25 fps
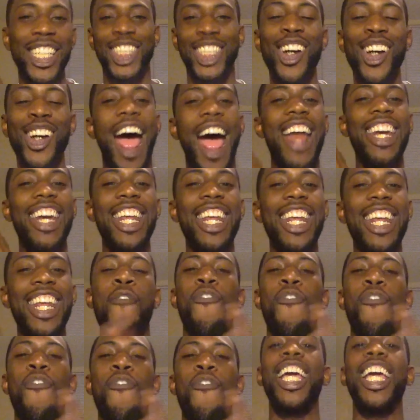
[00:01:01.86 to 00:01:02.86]
sure I
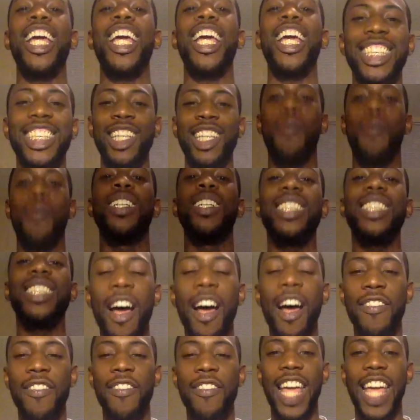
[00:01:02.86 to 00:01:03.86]
didn't forget some of the
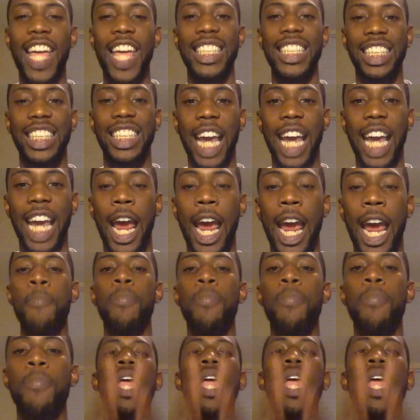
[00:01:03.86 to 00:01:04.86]
stuff that he shared.
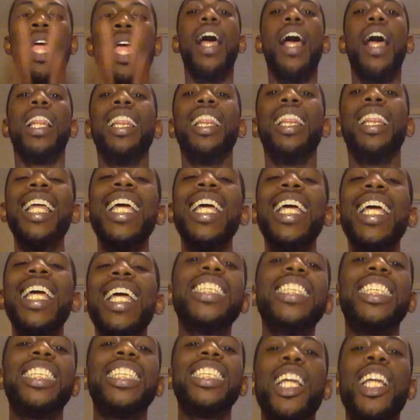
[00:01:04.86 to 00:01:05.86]

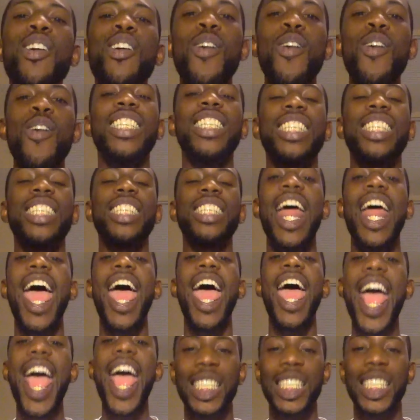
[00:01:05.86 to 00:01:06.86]
Lead generation
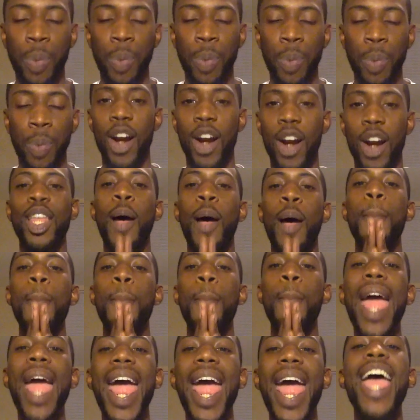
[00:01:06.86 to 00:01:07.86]
expert, the
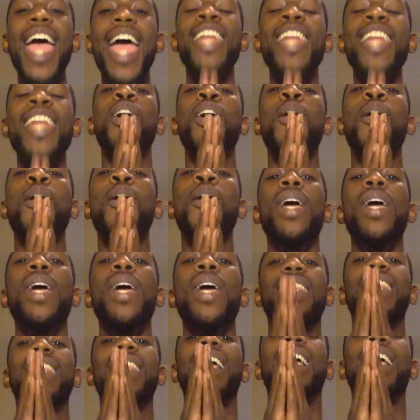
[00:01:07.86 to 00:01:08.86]
man, the
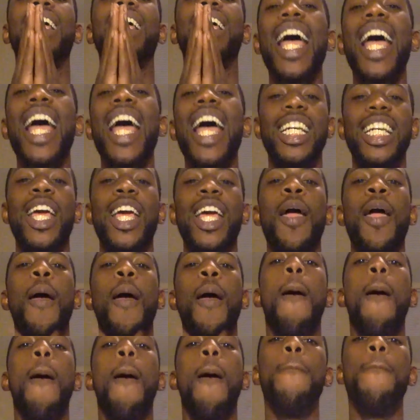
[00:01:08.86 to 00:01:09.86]
myth, the legend,
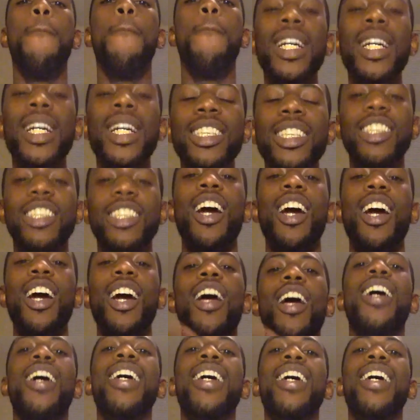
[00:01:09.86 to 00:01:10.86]

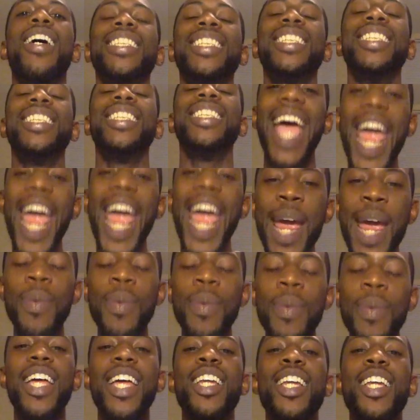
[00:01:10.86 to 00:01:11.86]
Mr.
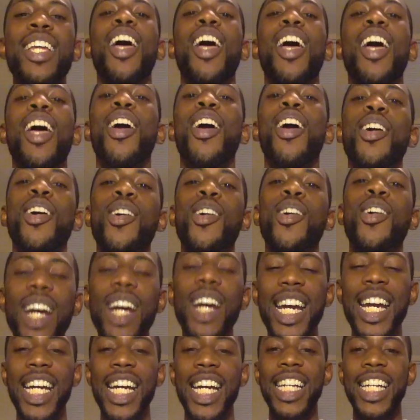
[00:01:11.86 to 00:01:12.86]
Damon
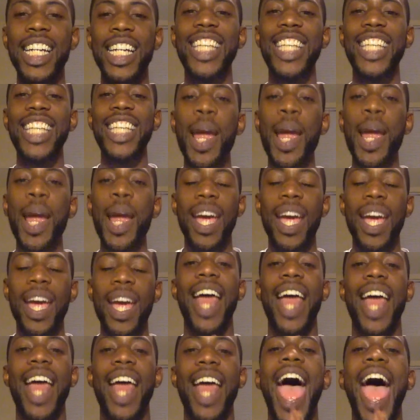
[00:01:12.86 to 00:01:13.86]
Green. Damon,
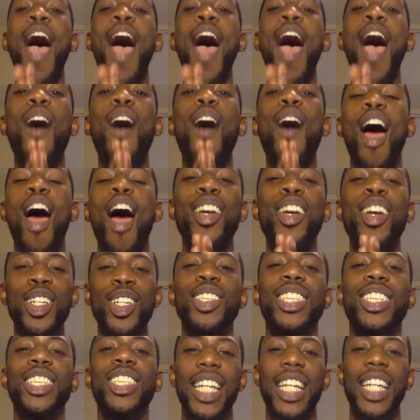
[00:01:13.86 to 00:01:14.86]
how are
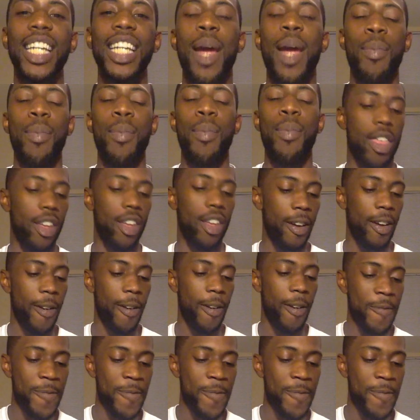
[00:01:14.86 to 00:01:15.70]
you today, brother?